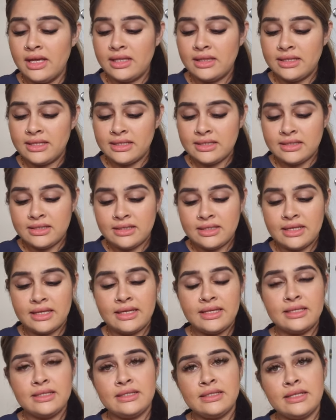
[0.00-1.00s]
This
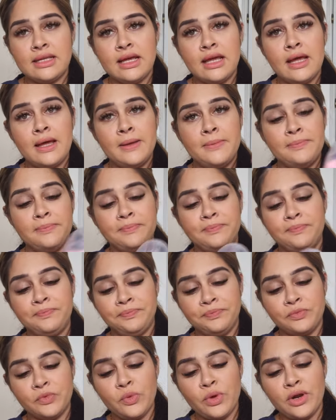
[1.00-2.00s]
is um,
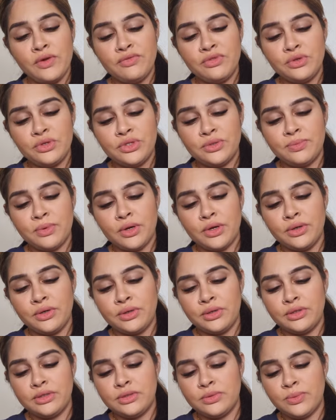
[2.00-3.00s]
one of those
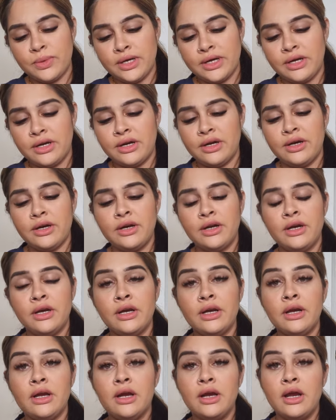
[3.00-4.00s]
bottles where
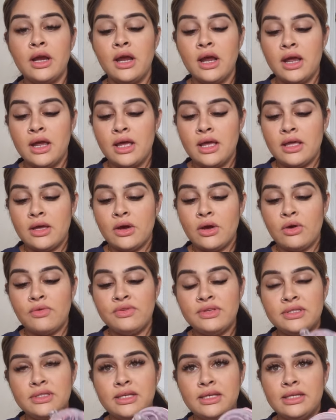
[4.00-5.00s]

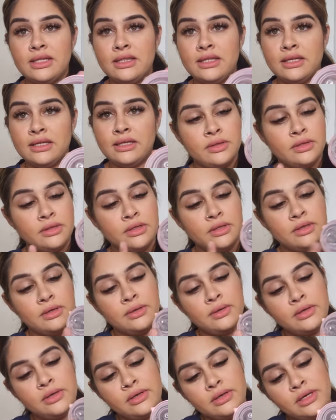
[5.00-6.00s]
obviously the the
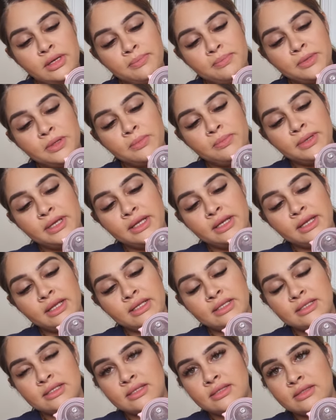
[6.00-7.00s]
nipple bit
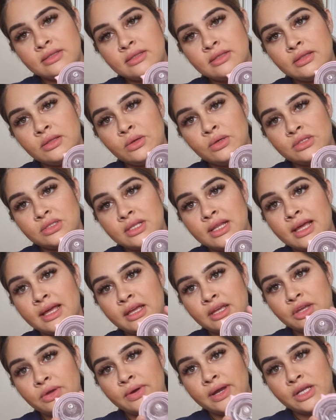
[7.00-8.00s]
is looks like
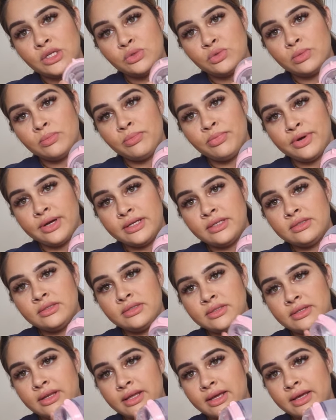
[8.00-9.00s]
your actual
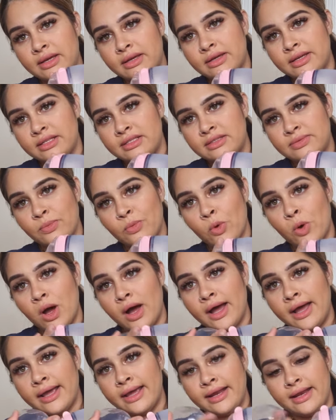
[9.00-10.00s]
breast like it's
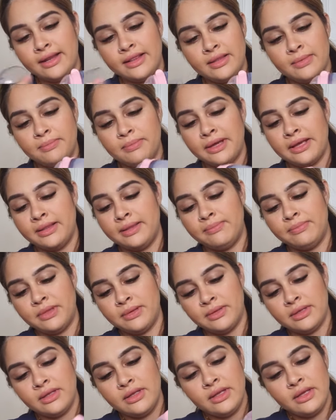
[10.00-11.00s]
wide and the,
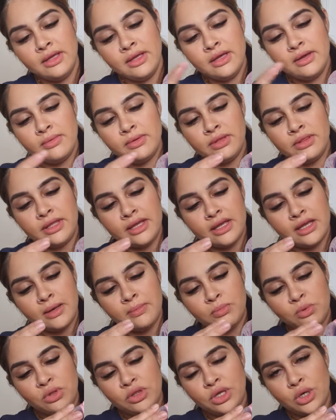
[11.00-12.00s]
the they can
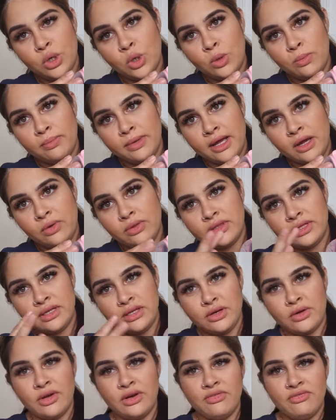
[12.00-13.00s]
put their whole mouth and you
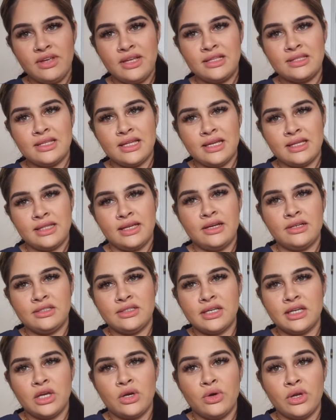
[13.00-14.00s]
know it feels like they're
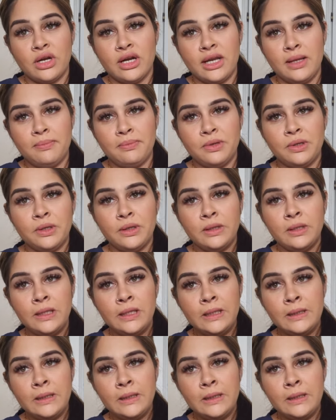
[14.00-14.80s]
sucking on a nipple